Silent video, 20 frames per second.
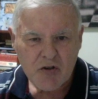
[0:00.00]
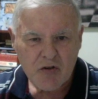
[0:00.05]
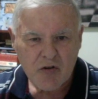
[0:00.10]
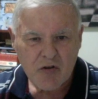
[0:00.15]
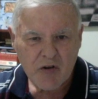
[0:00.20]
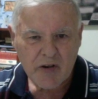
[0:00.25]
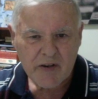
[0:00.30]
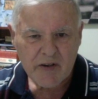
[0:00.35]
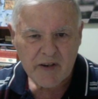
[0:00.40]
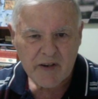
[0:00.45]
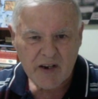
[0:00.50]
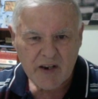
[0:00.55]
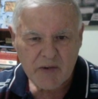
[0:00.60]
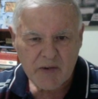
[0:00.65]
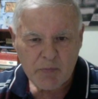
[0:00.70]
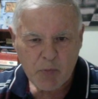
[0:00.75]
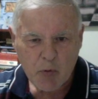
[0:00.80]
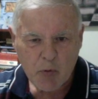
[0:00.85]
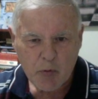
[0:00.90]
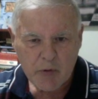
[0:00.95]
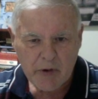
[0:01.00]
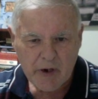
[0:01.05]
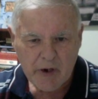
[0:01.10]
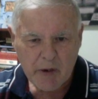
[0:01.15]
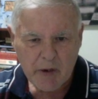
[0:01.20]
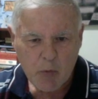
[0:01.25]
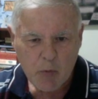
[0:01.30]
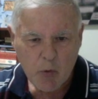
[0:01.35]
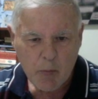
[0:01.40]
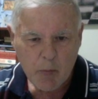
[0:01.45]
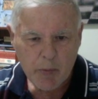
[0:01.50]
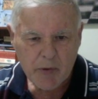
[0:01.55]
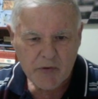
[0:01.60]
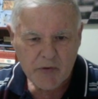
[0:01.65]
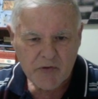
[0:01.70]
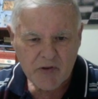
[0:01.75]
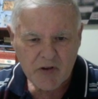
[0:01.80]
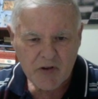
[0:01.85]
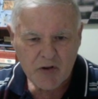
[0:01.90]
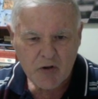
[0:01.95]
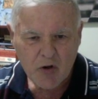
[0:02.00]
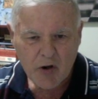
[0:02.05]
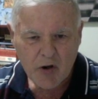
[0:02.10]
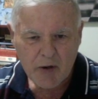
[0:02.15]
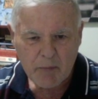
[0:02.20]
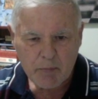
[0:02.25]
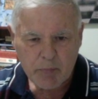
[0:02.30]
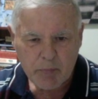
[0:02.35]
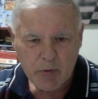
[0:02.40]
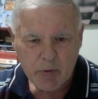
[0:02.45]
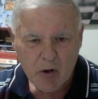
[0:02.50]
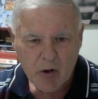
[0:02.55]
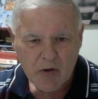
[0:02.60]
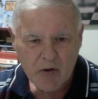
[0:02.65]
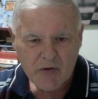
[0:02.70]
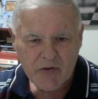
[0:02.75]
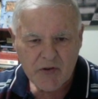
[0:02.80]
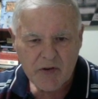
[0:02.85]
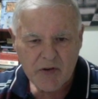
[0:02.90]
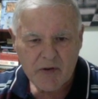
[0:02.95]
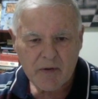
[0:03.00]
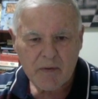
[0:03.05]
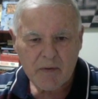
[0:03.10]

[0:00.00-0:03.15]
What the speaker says: knight takes pawn anymore because the knight blocks it.